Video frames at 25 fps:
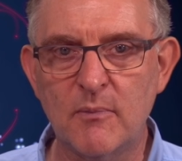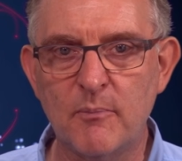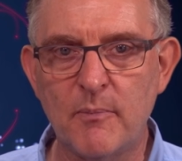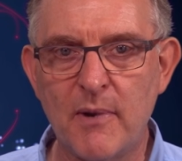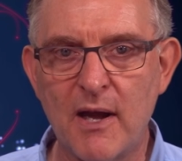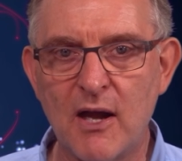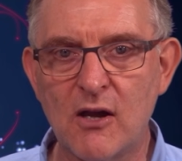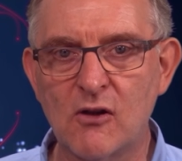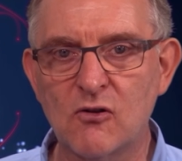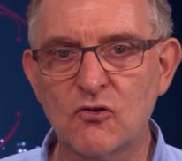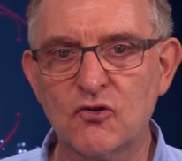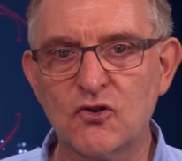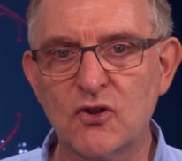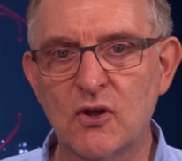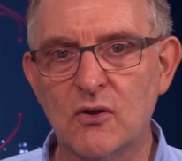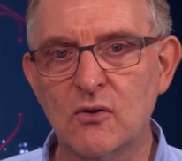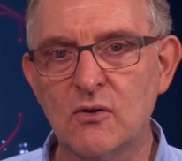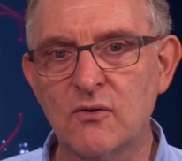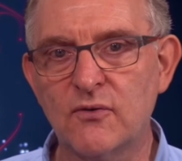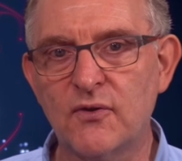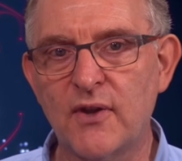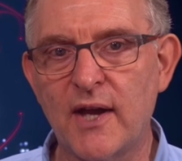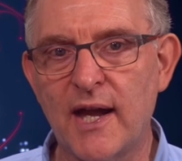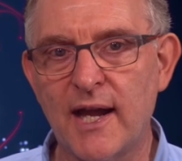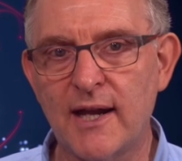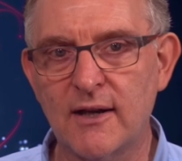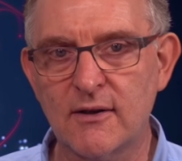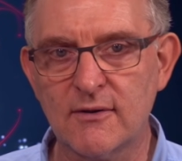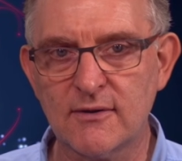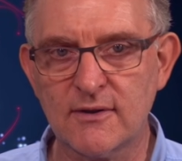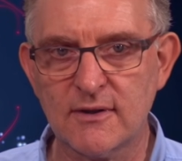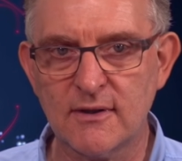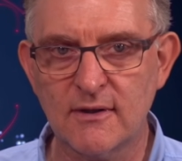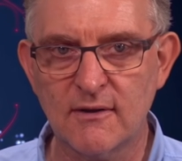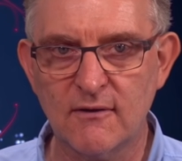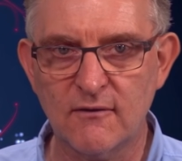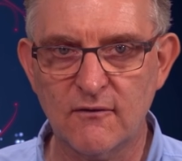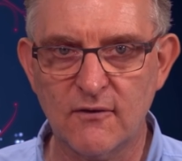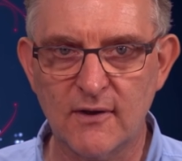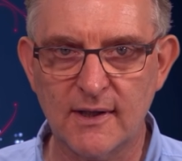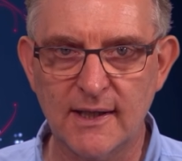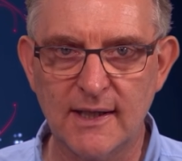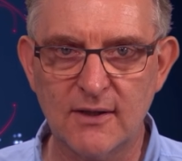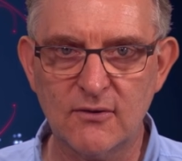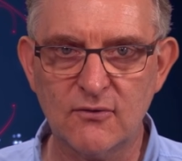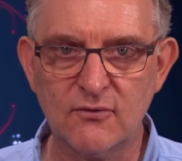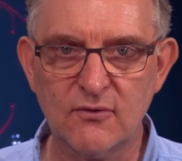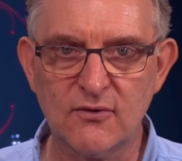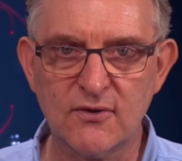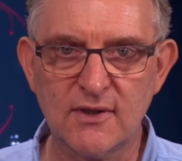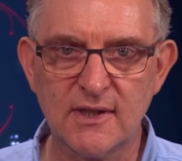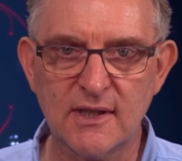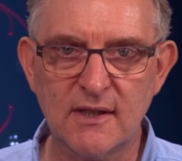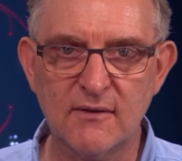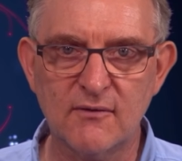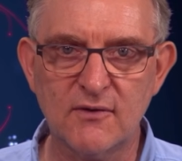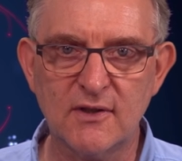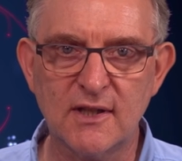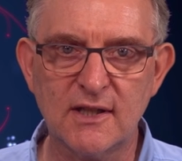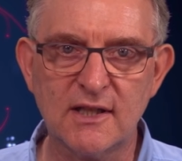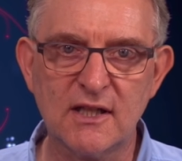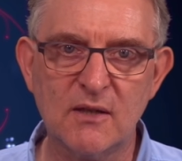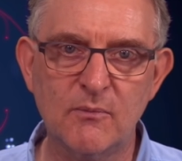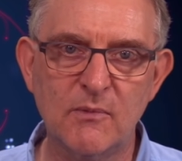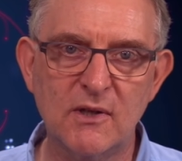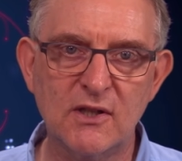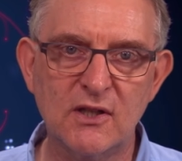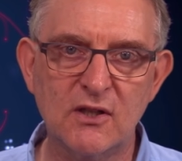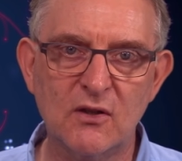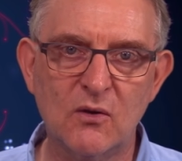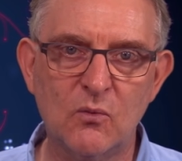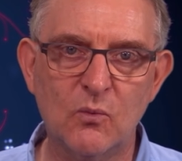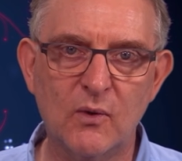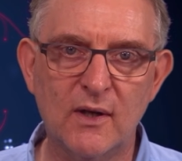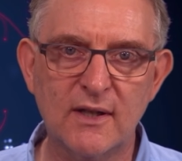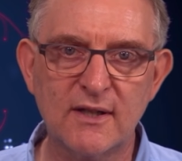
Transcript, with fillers: Powell told the House Financial Services Committee on